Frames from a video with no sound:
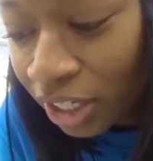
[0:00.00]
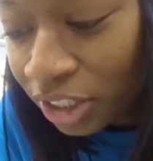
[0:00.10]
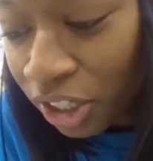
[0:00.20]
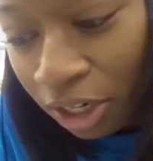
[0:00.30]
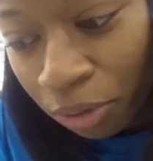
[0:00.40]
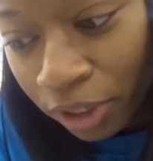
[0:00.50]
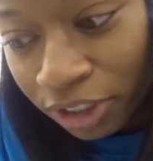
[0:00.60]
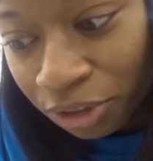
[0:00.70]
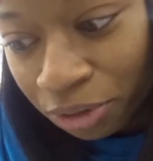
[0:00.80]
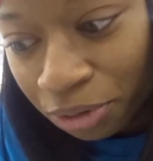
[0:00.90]
Check
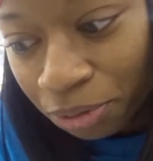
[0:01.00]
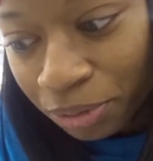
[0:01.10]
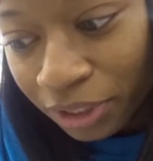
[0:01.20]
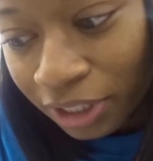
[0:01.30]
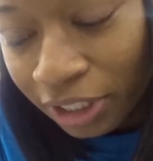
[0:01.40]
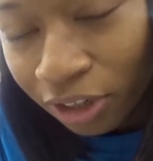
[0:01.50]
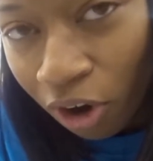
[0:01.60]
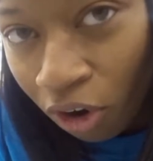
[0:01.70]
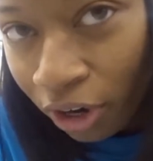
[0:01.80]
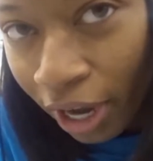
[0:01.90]
restrooms, clean
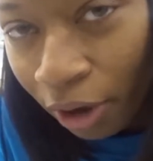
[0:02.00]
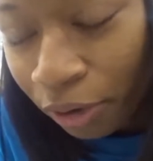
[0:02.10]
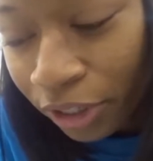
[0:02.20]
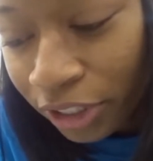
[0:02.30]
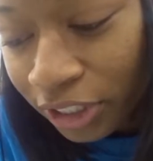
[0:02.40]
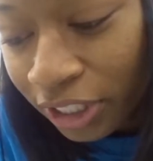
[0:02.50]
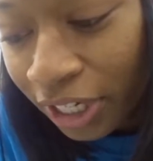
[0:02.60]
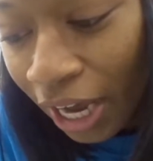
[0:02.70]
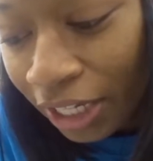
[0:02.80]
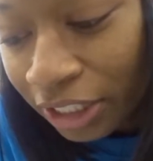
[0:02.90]
all counters, and
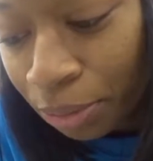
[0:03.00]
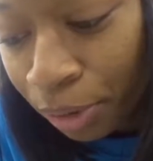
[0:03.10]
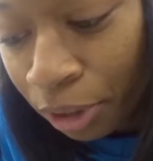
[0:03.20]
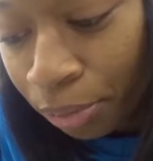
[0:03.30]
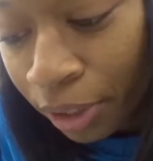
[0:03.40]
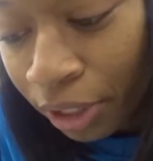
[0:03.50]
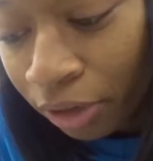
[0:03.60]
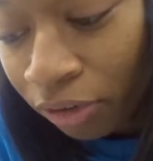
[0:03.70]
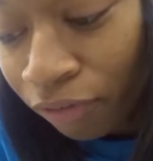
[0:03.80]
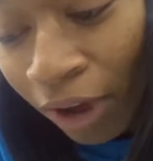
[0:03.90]
ice the beer
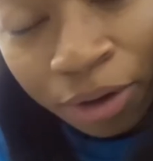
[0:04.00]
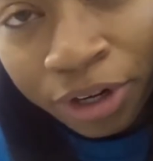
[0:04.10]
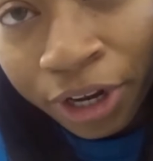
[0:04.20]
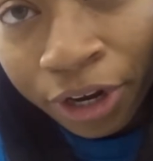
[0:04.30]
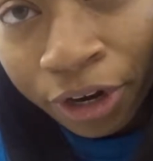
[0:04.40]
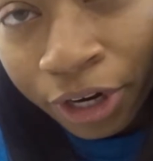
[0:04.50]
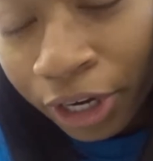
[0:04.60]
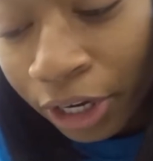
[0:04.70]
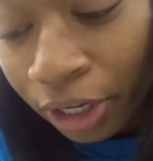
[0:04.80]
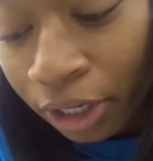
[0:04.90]
bin. Fountain
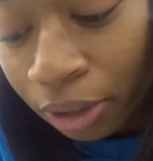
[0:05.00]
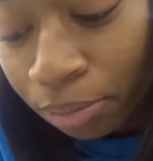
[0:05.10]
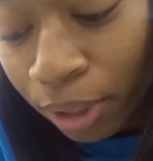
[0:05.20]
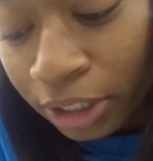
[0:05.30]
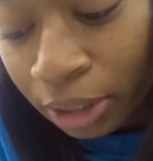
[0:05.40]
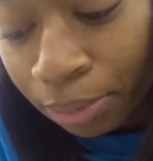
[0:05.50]
area, blase